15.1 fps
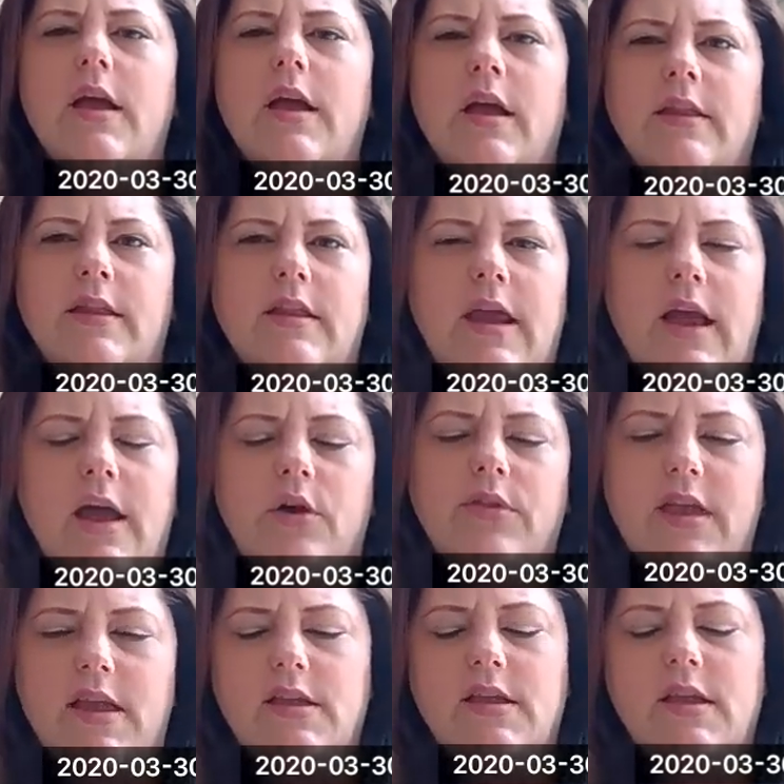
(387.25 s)
and then how
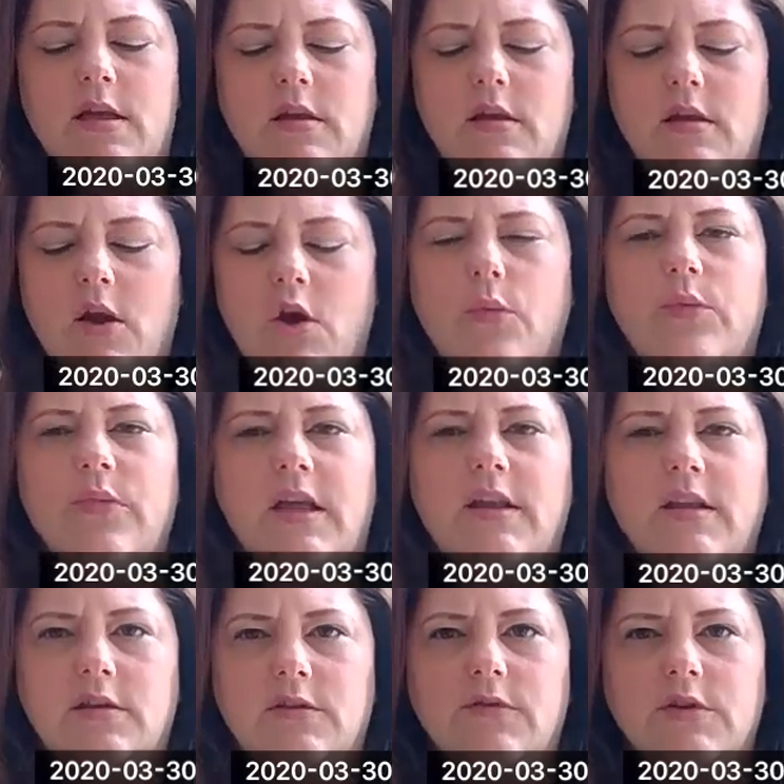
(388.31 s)
they can help that
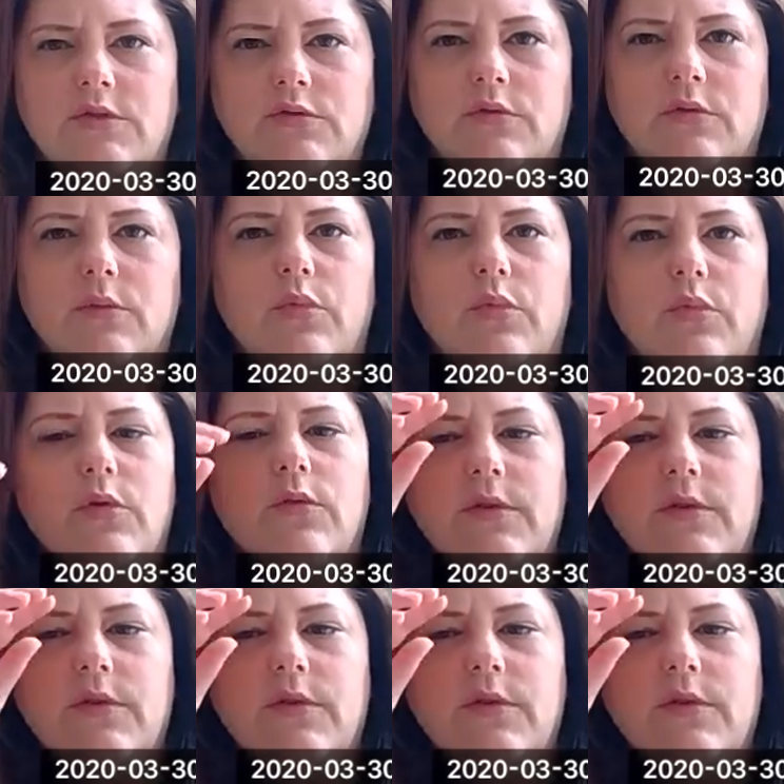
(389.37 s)
individual improve.